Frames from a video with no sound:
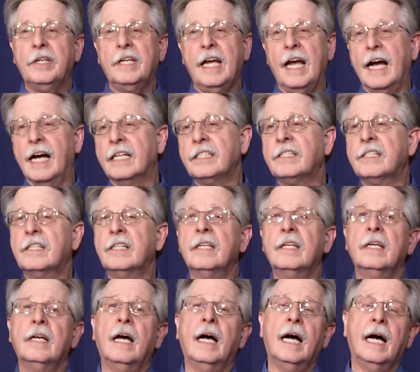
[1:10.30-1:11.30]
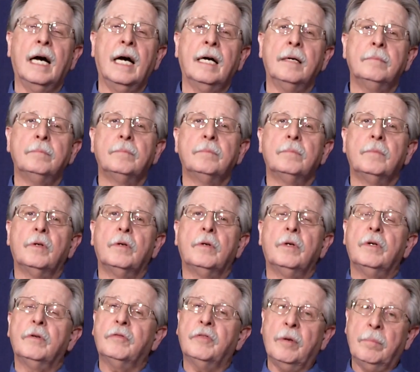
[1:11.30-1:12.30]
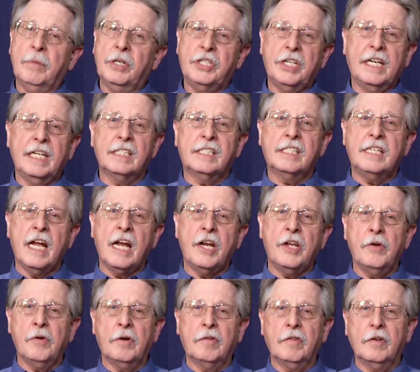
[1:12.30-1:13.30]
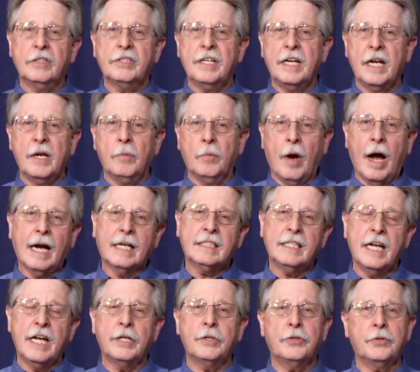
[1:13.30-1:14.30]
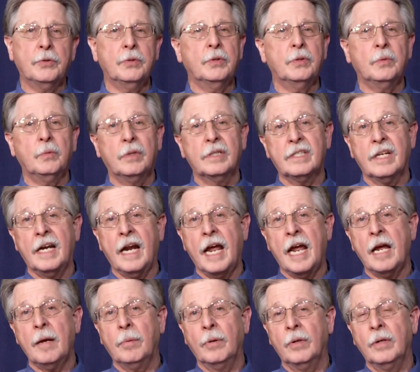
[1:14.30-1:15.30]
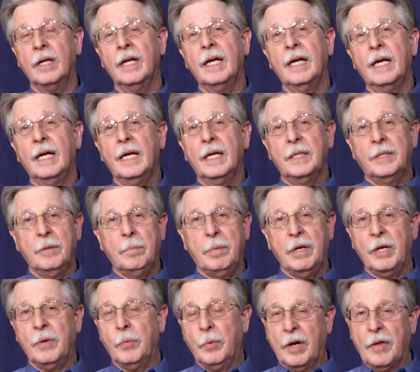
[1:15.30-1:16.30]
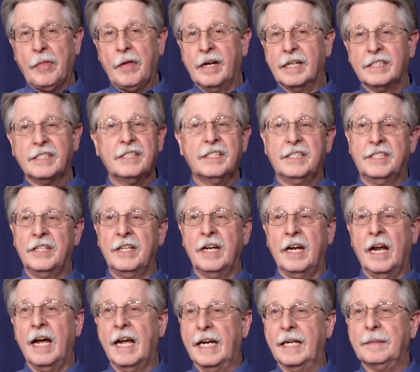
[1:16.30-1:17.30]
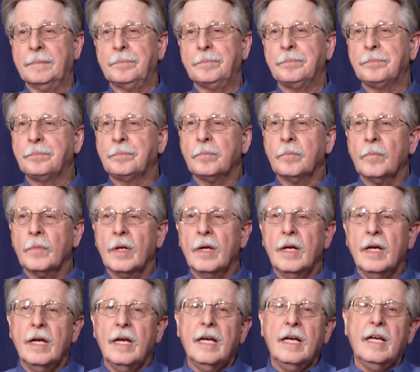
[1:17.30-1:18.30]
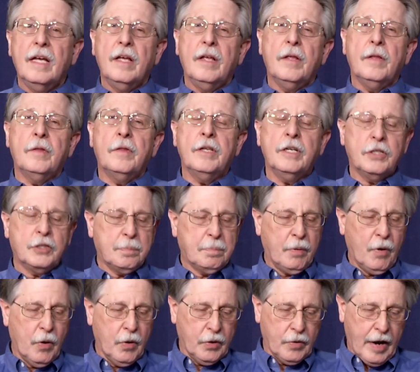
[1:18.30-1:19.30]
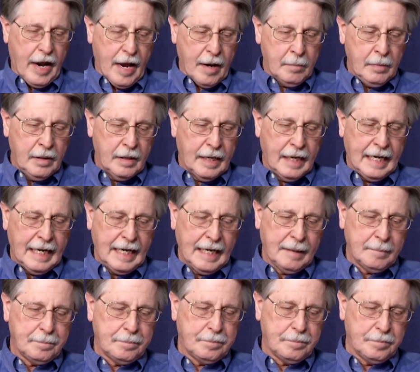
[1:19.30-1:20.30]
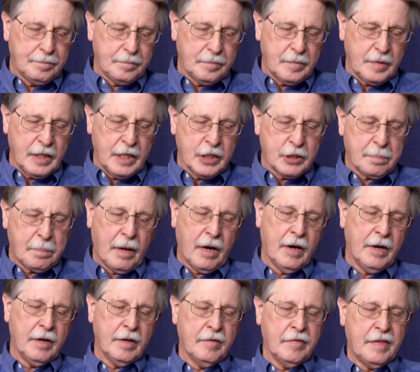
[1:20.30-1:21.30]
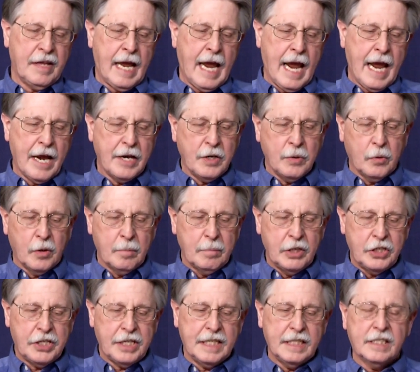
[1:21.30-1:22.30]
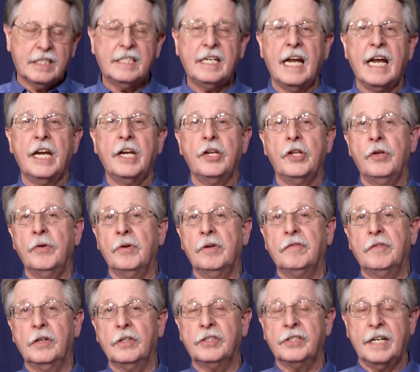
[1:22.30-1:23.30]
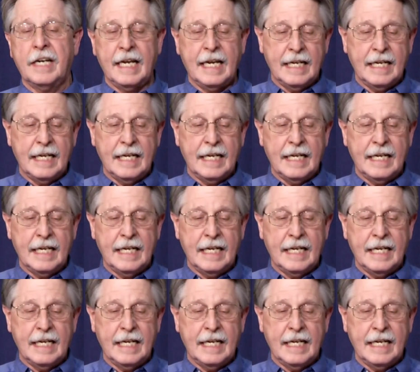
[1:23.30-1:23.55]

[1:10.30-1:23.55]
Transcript: guest from Michigan State University, Roxanne Troon, was unable to be with us tonight. This program is part of the annual Michigan State University